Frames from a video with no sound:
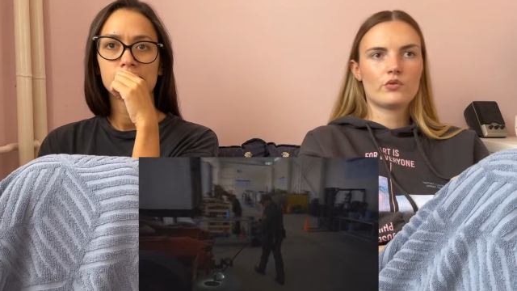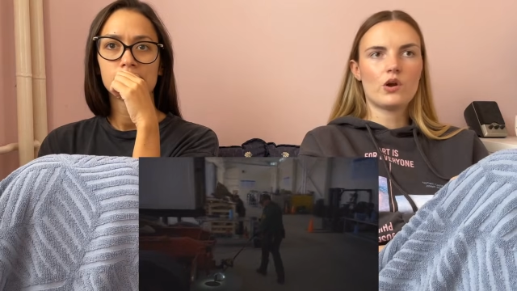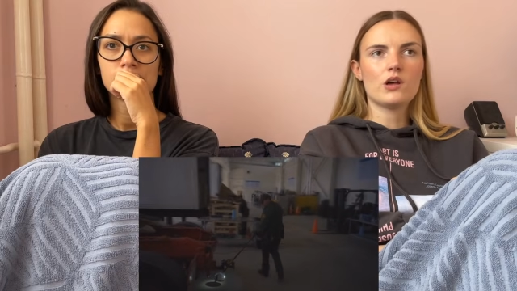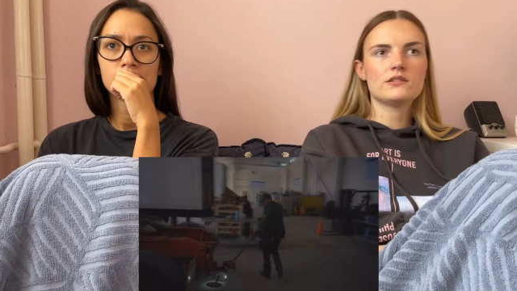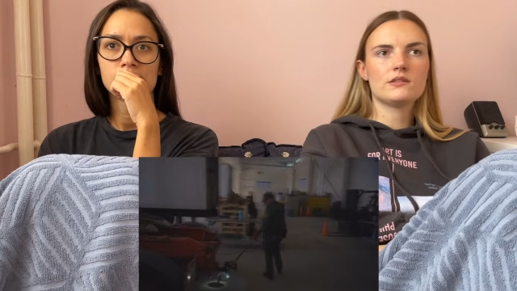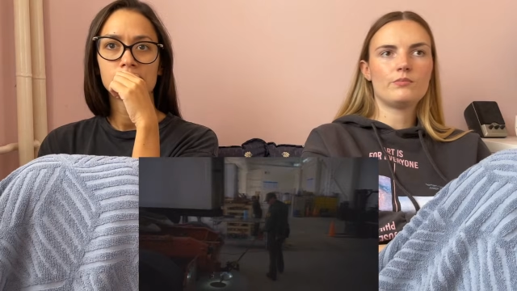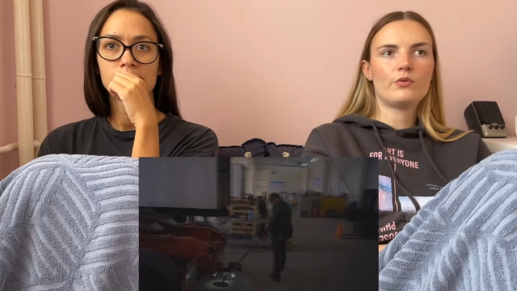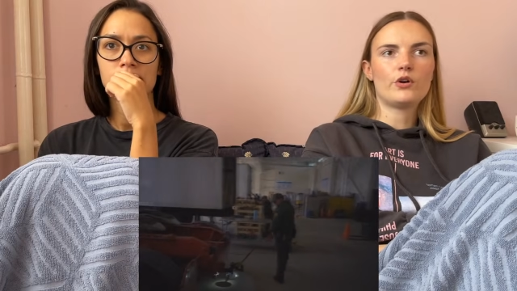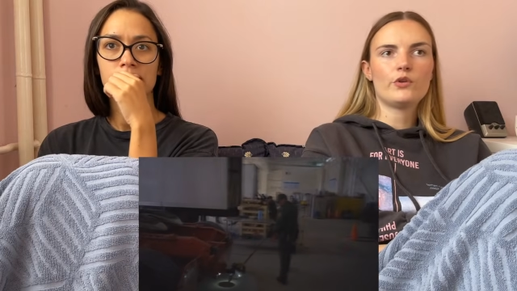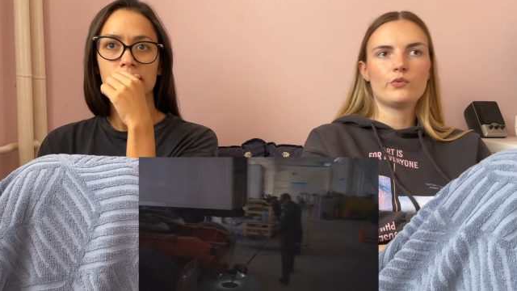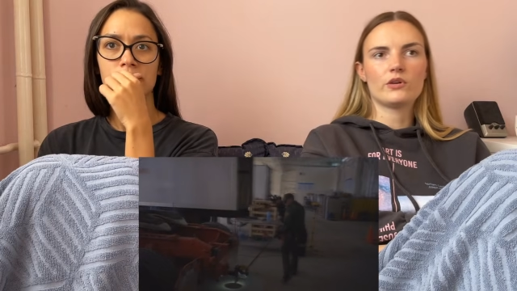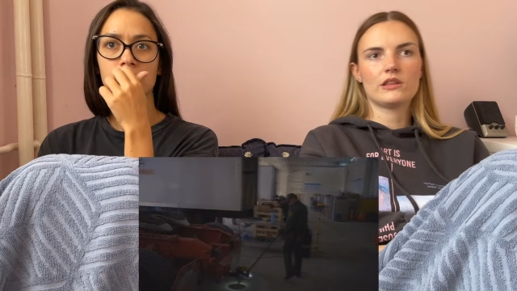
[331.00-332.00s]
Speaker 1: cross the
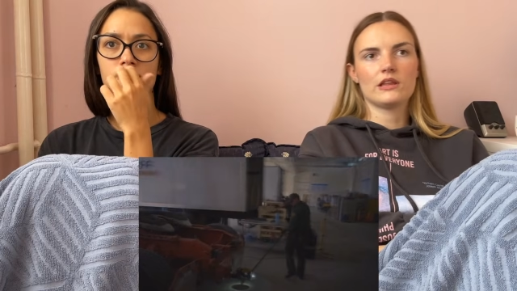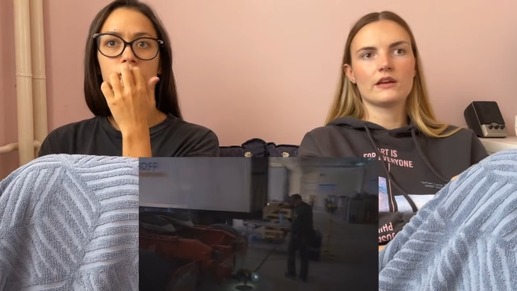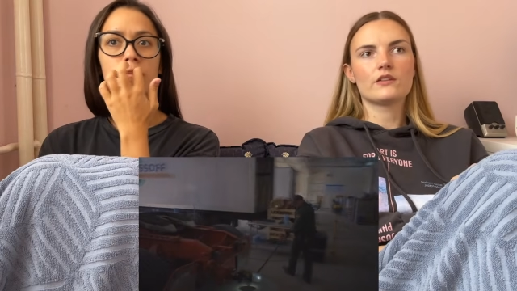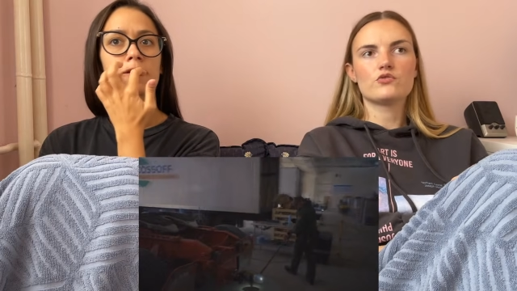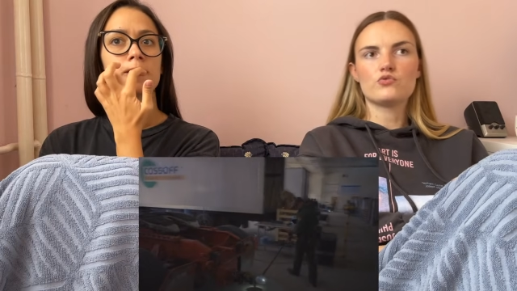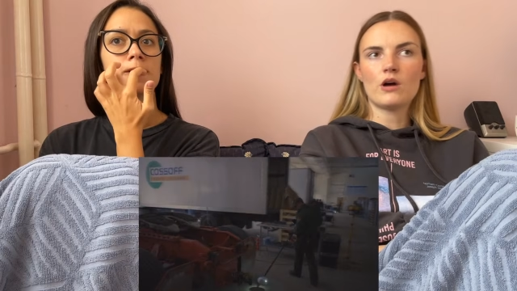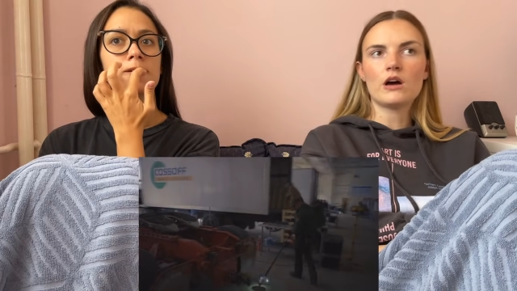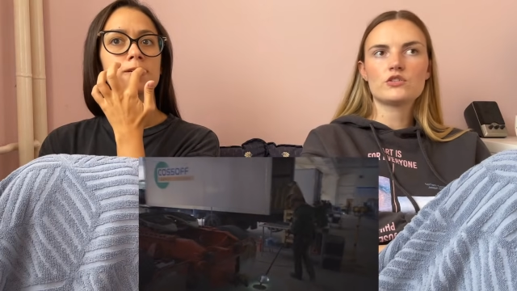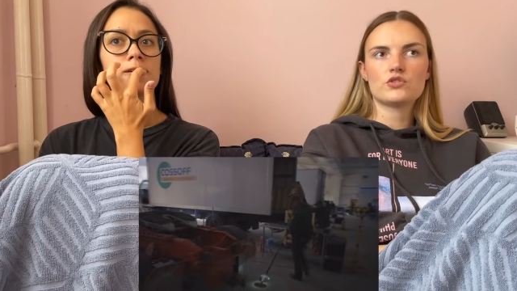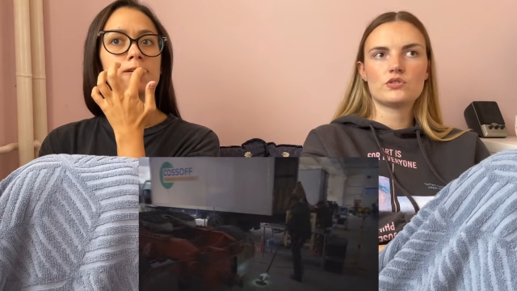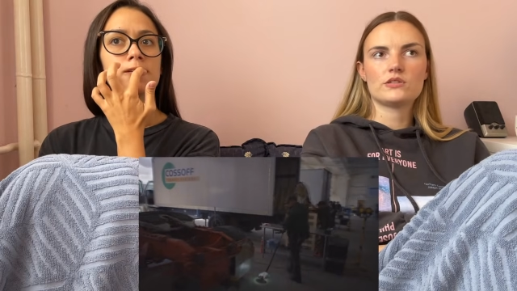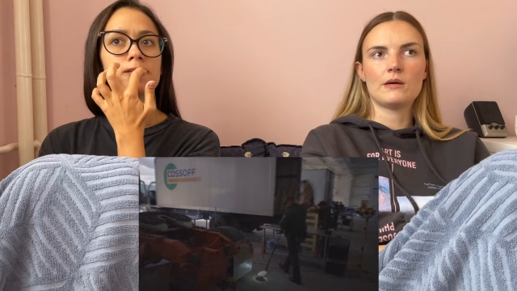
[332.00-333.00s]
border with like
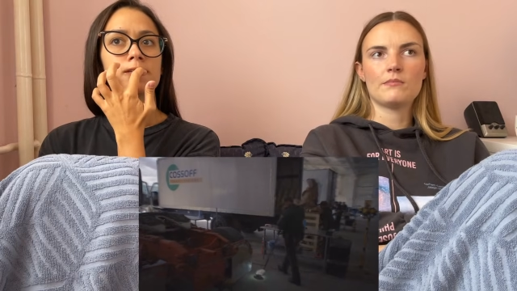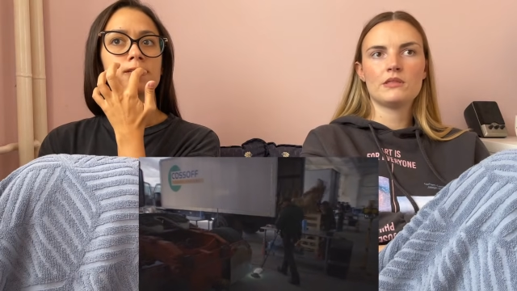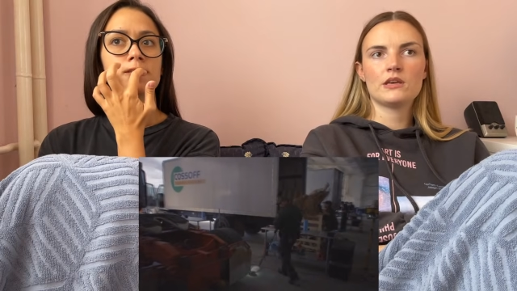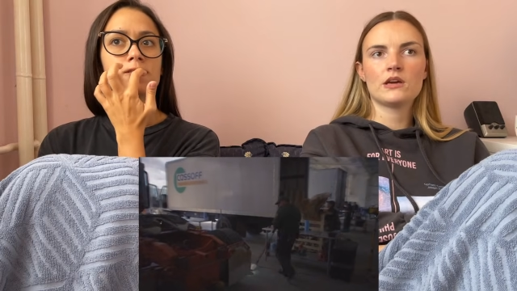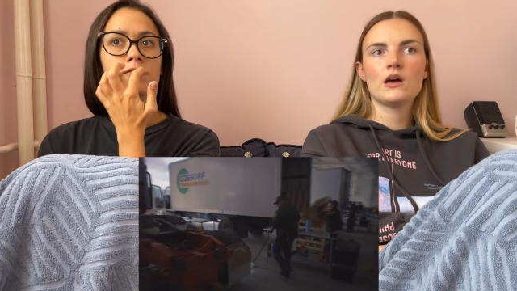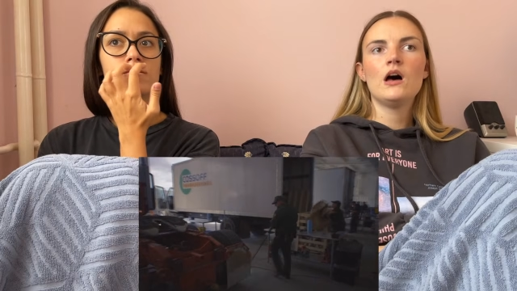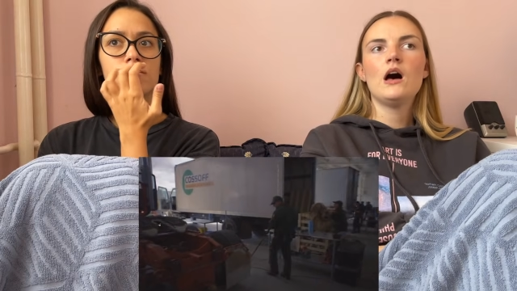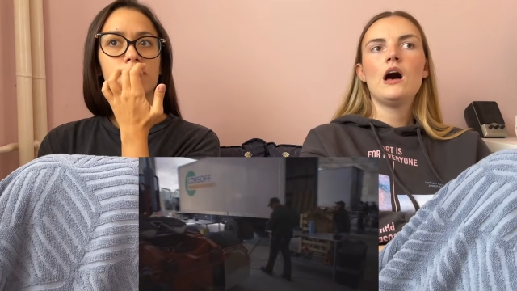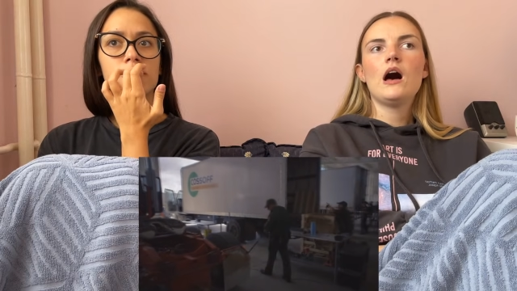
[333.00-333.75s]
drugs or something